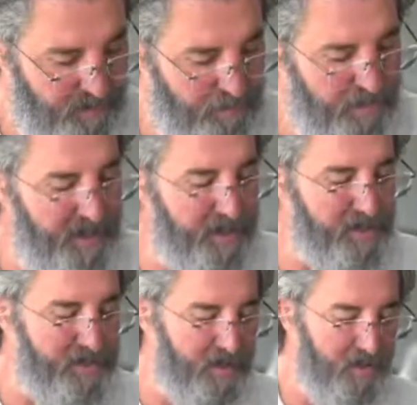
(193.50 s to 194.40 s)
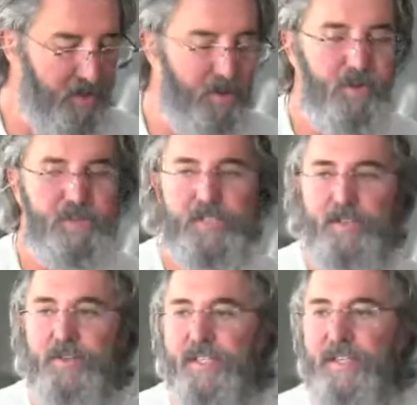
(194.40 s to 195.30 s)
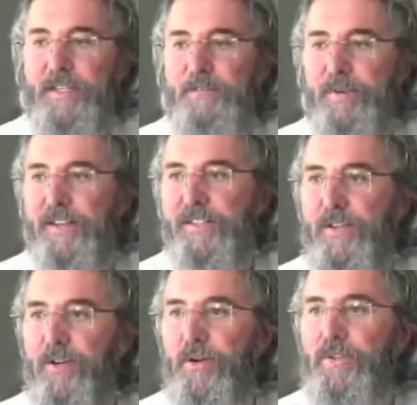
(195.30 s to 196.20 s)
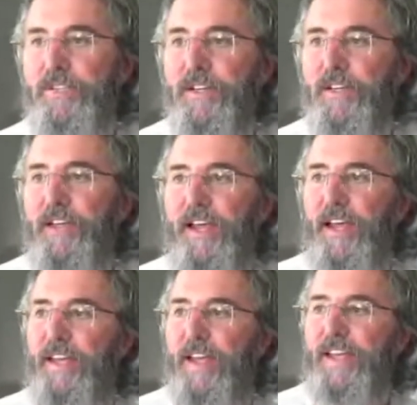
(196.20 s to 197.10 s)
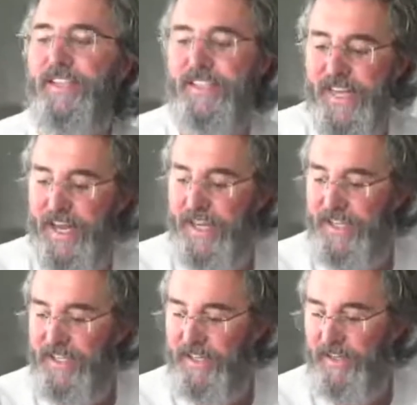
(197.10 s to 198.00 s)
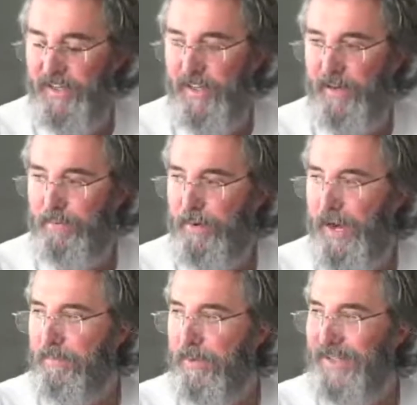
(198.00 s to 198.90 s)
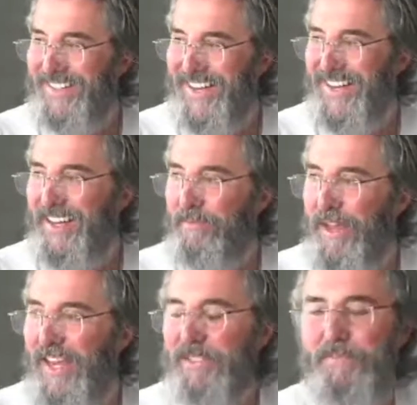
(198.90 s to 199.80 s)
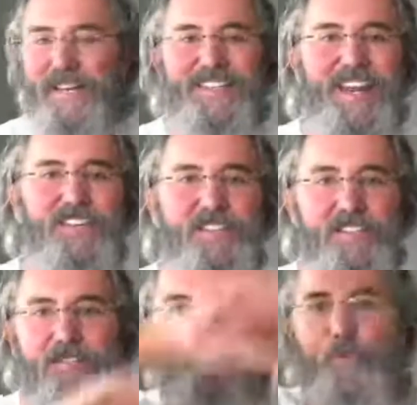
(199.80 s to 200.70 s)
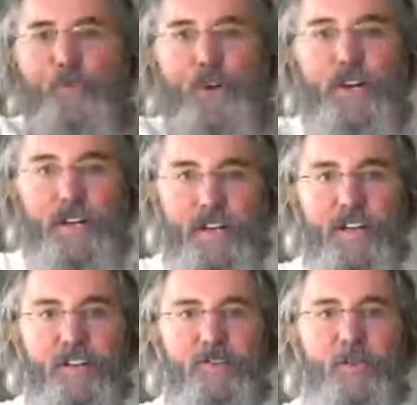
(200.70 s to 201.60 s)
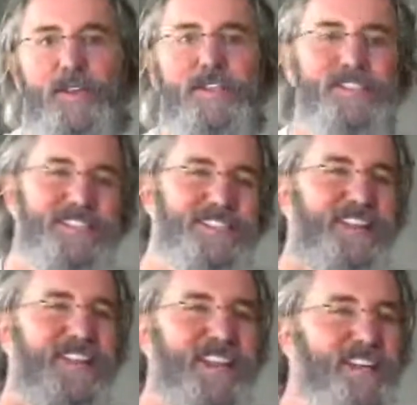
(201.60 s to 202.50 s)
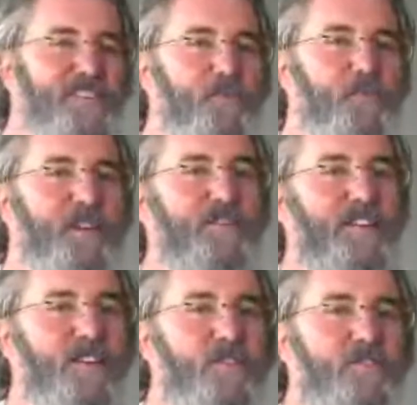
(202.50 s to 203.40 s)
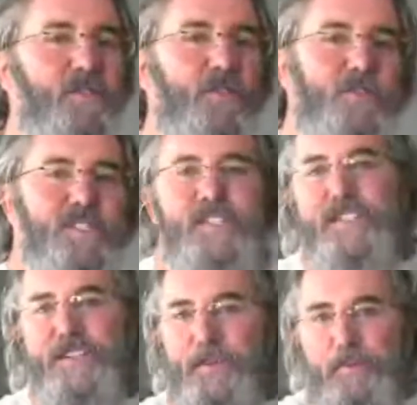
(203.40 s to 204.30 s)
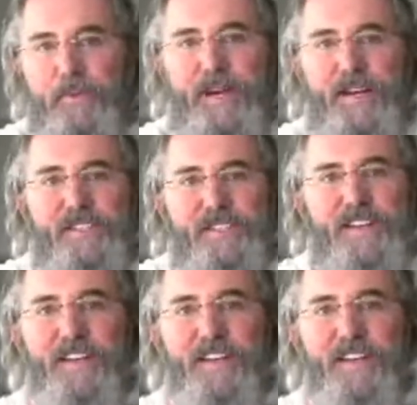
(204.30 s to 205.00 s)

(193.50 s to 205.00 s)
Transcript: prayers and goals, and using these prayers and goals and setting proper time expectations for these things, then interweaving those goals into your prayers.